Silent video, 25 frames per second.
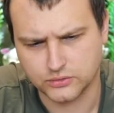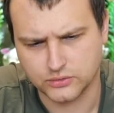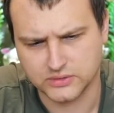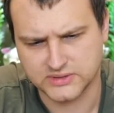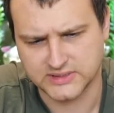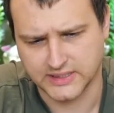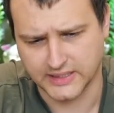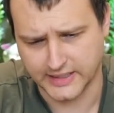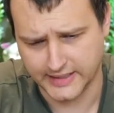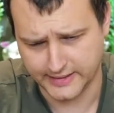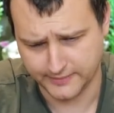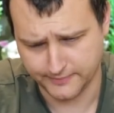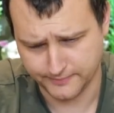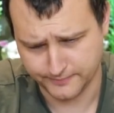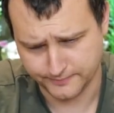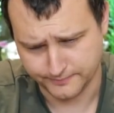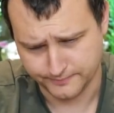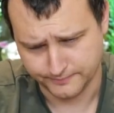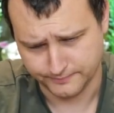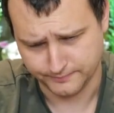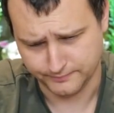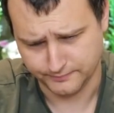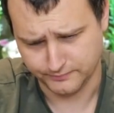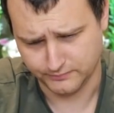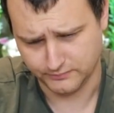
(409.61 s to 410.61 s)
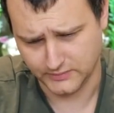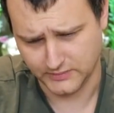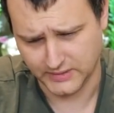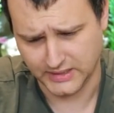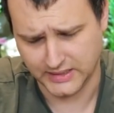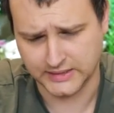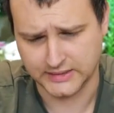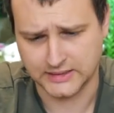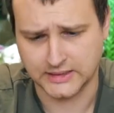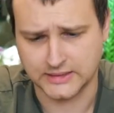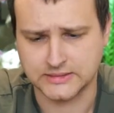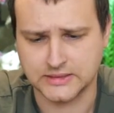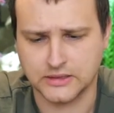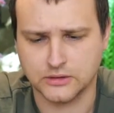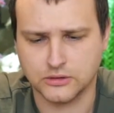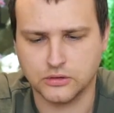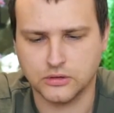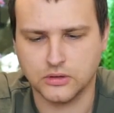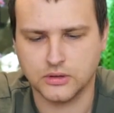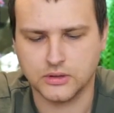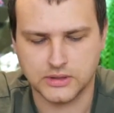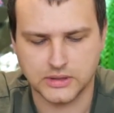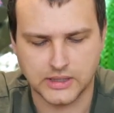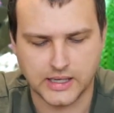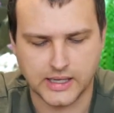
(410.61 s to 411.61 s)
to say, it doesn't
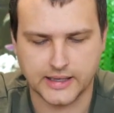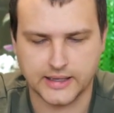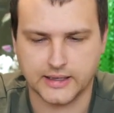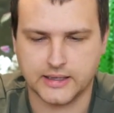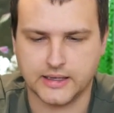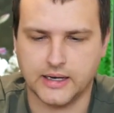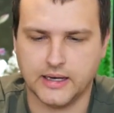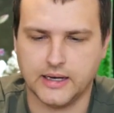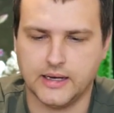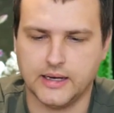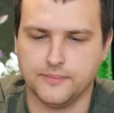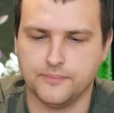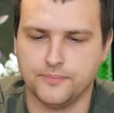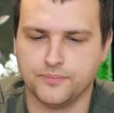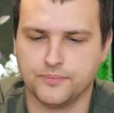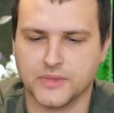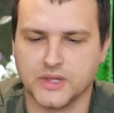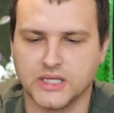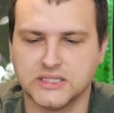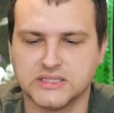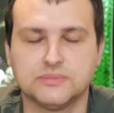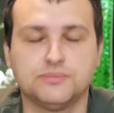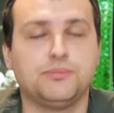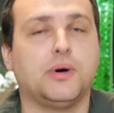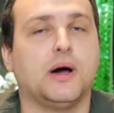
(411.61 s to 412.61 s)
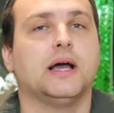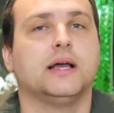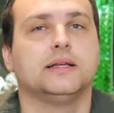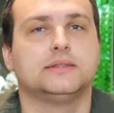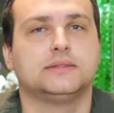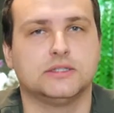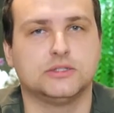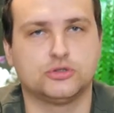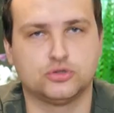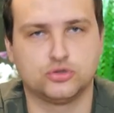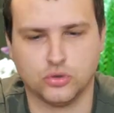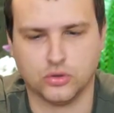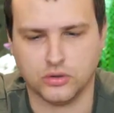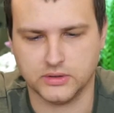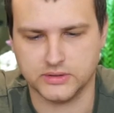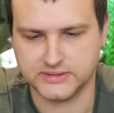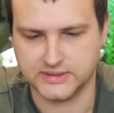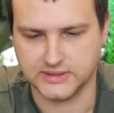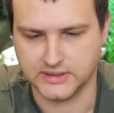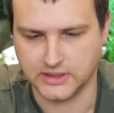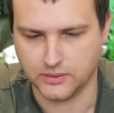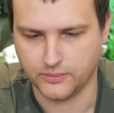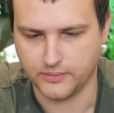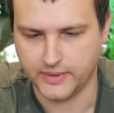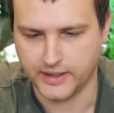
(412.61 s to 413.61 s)
look like a spicy sauce
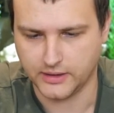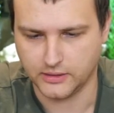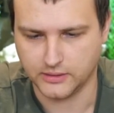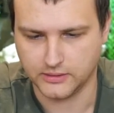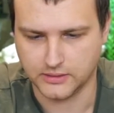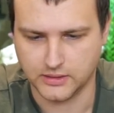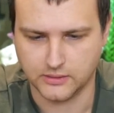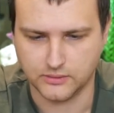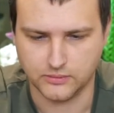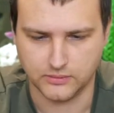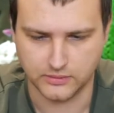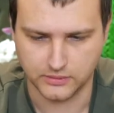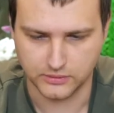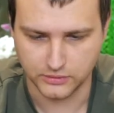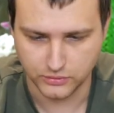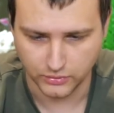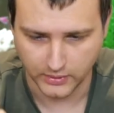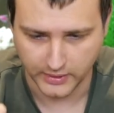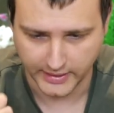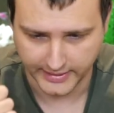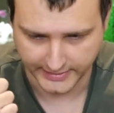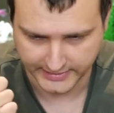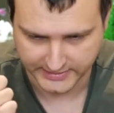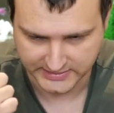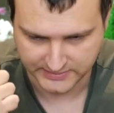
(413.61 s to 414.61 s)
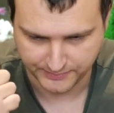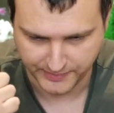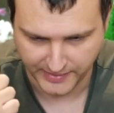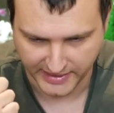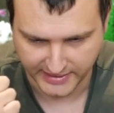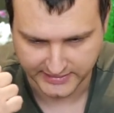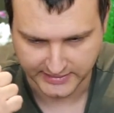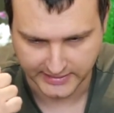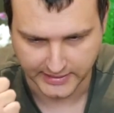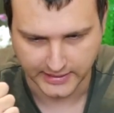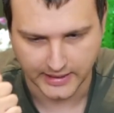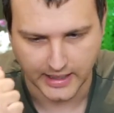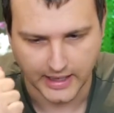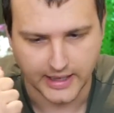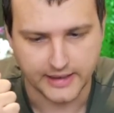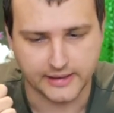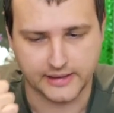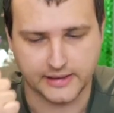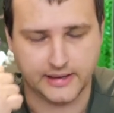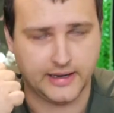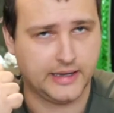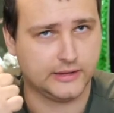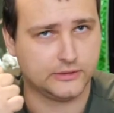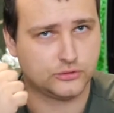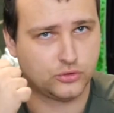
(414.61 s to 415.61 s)
in a way, you know. You are expecting a
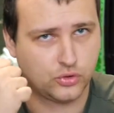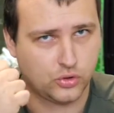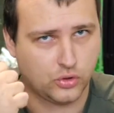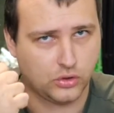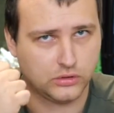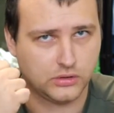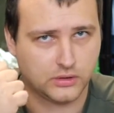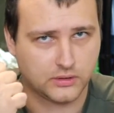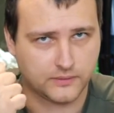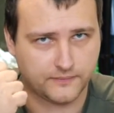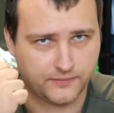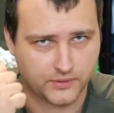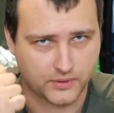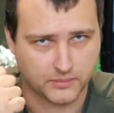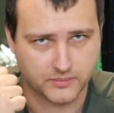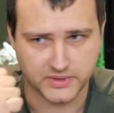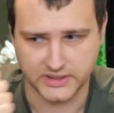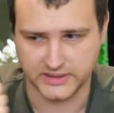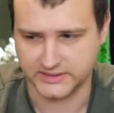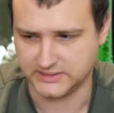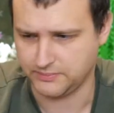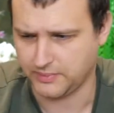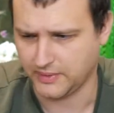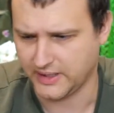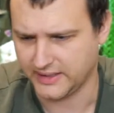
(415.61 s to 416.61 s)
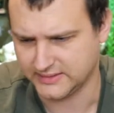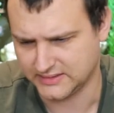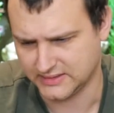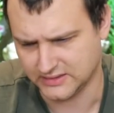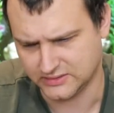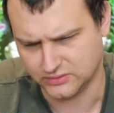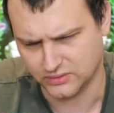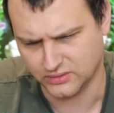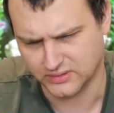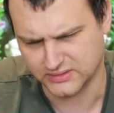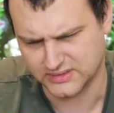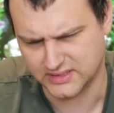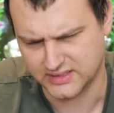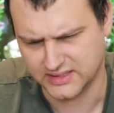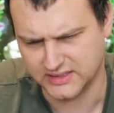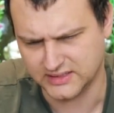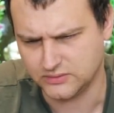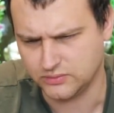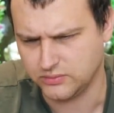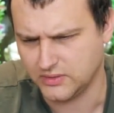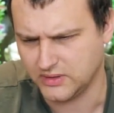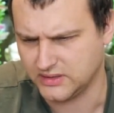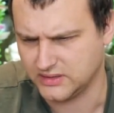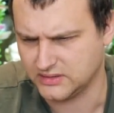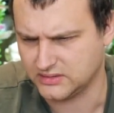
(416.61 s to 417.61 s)
red color from the spicy sauce.
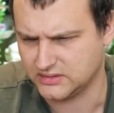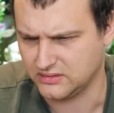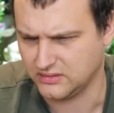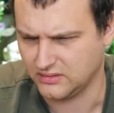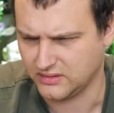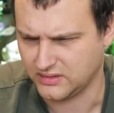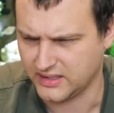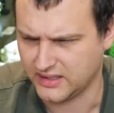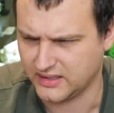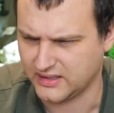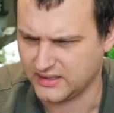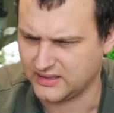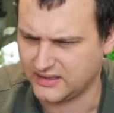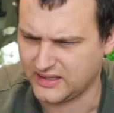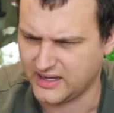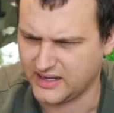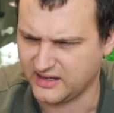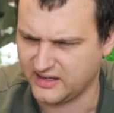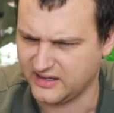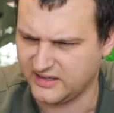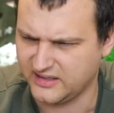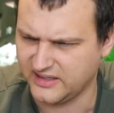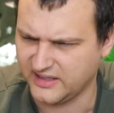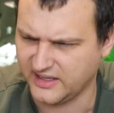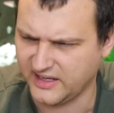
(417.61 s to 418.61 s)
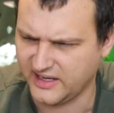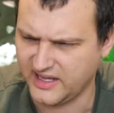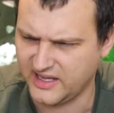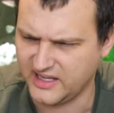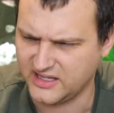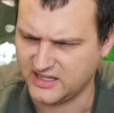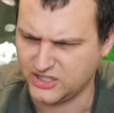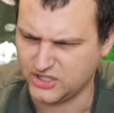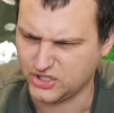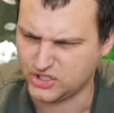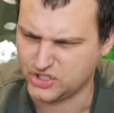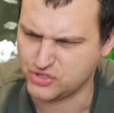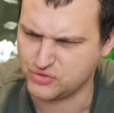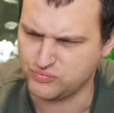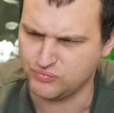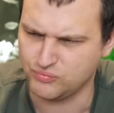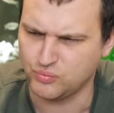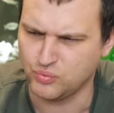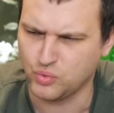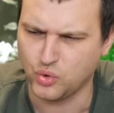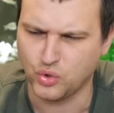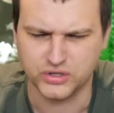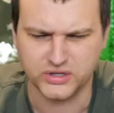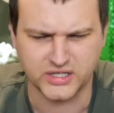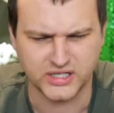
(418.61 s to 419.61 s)
This one is looking like greenish,
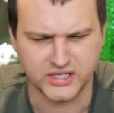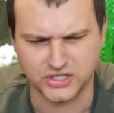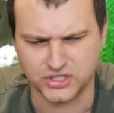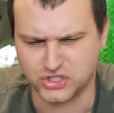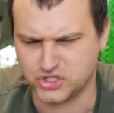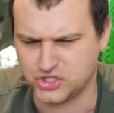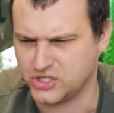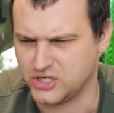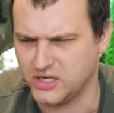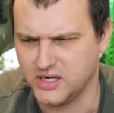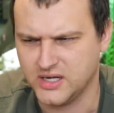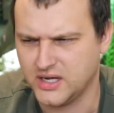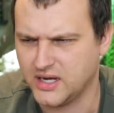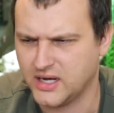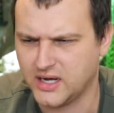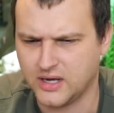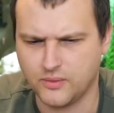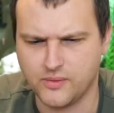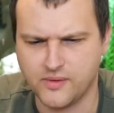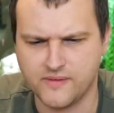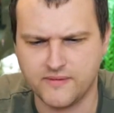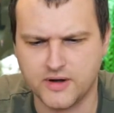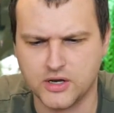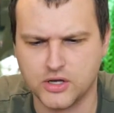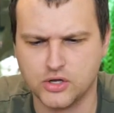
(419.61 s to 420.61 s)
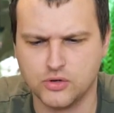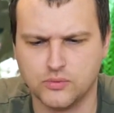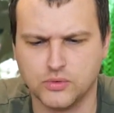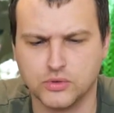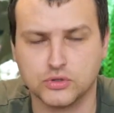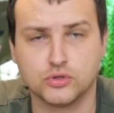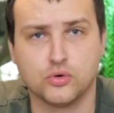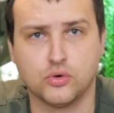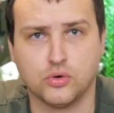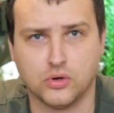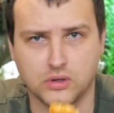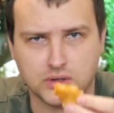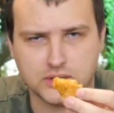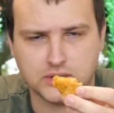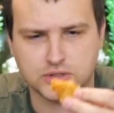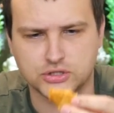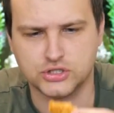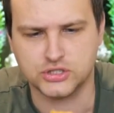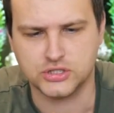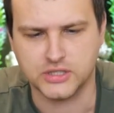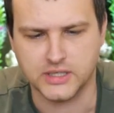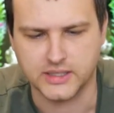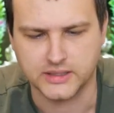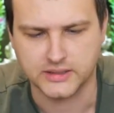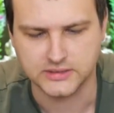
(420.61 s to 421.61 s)
moodish, however you would call this.
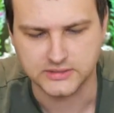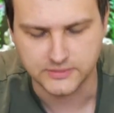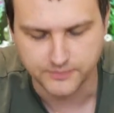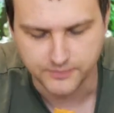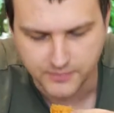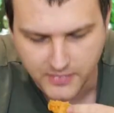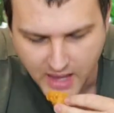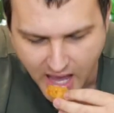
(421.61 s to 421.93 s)
Cheers.